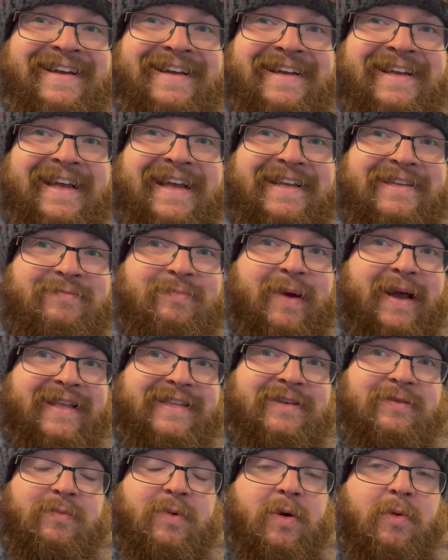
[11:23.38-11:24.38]
it is
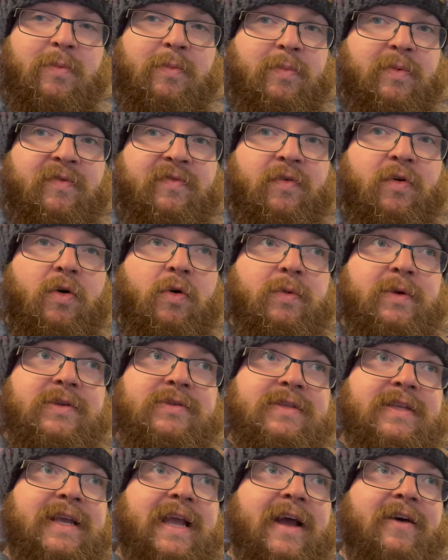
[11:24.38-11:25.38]
better. But before we
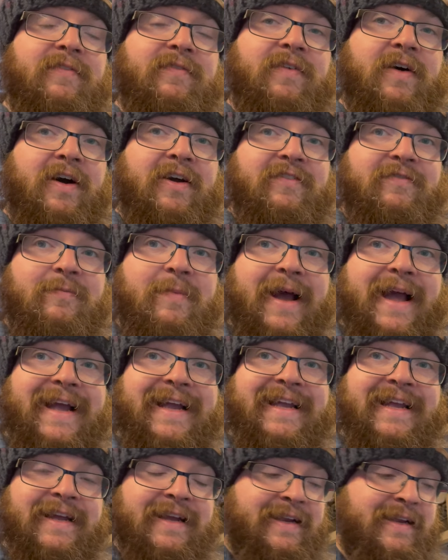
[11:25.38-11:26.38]
used to get 5
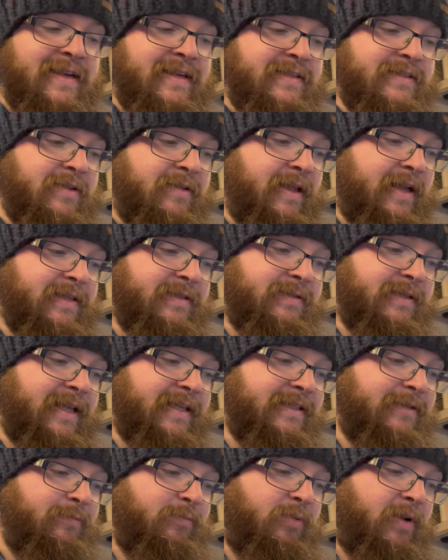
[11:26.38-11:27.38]
meg. So
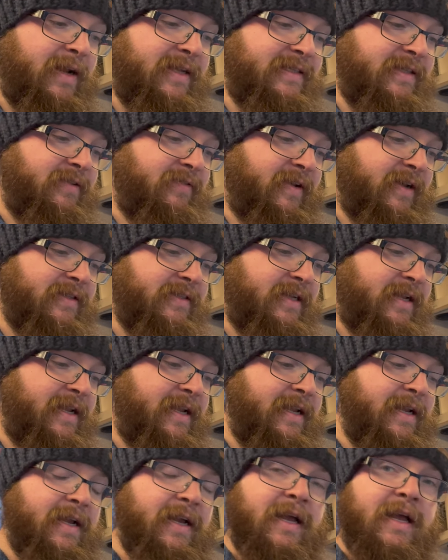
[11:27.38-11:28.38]
that's impressive,
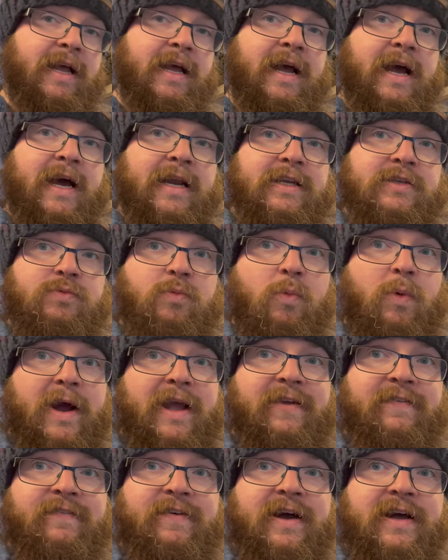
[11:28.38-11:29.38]
actually. And it's
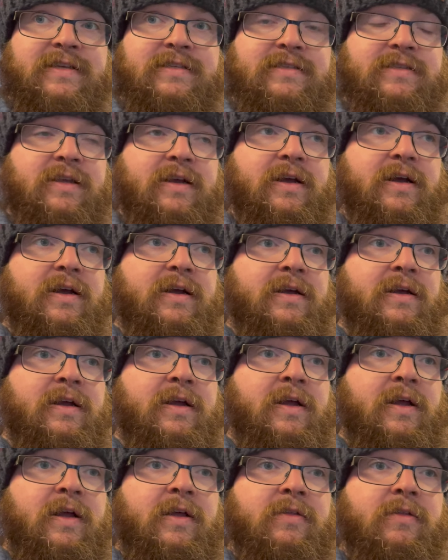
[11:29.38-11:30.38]
way faster
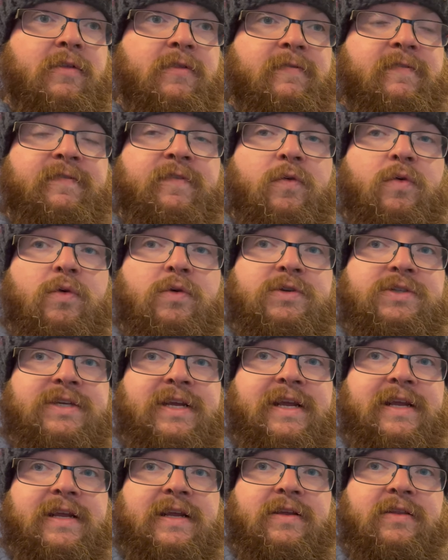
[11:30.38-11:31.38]
than the
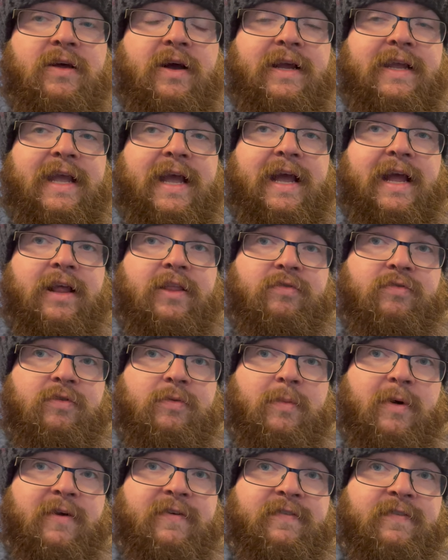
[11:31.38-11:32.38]
4G that I get here
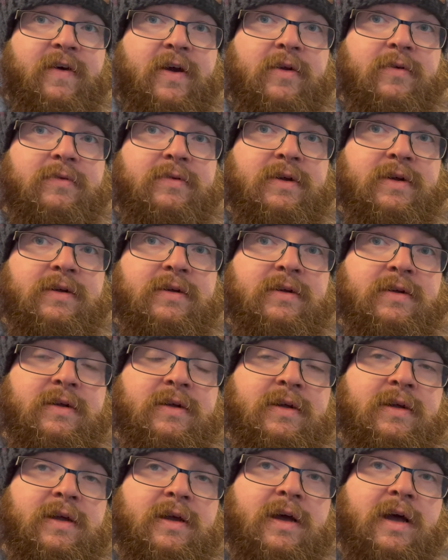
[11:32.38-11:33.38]
through my phone.
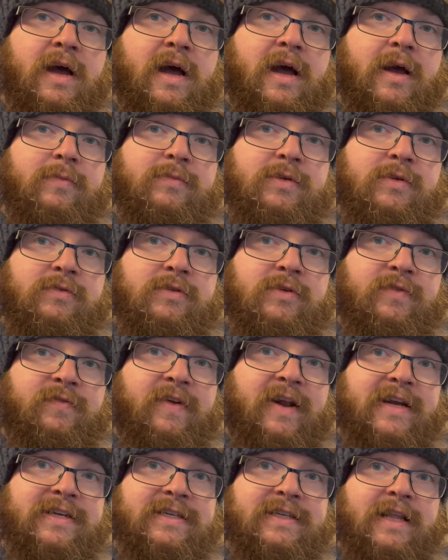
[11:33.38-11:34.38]
So just
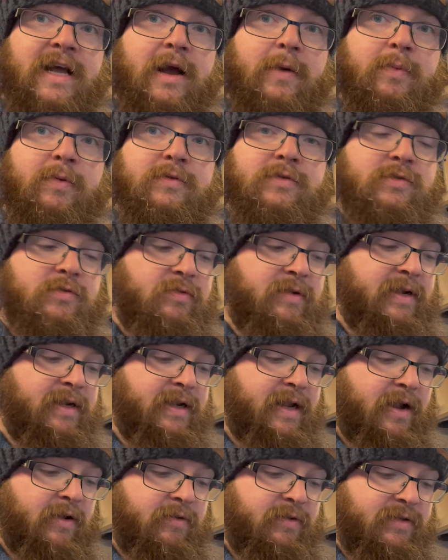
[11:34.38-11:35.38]
flashing that up on screen
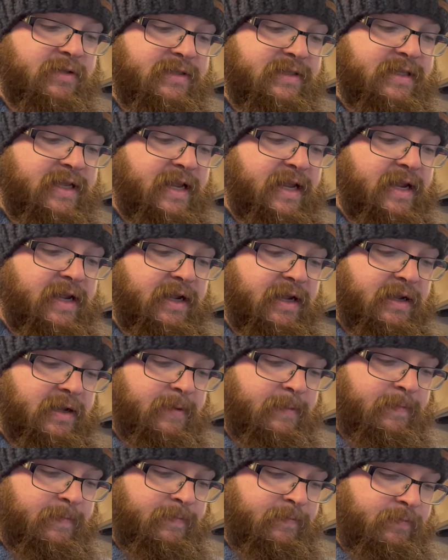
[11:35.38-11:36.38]
now, you can see
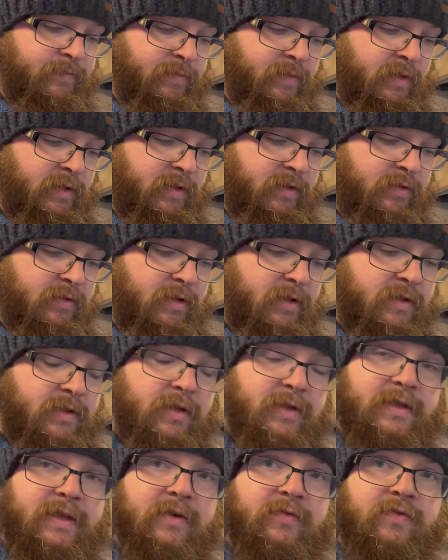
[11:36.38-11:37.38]
that
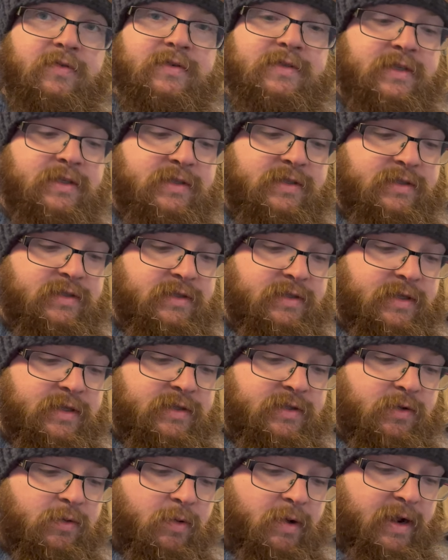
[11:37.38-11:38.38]
the difference
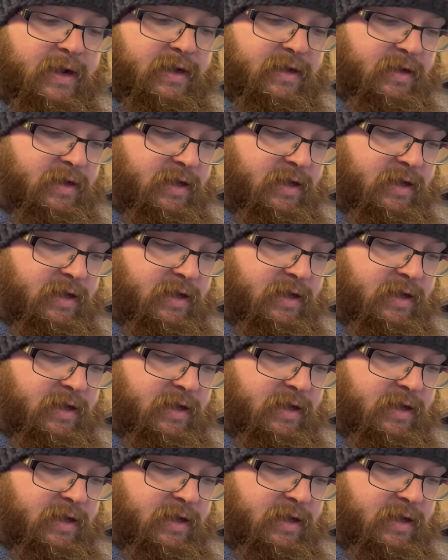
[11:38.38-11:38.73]
is quite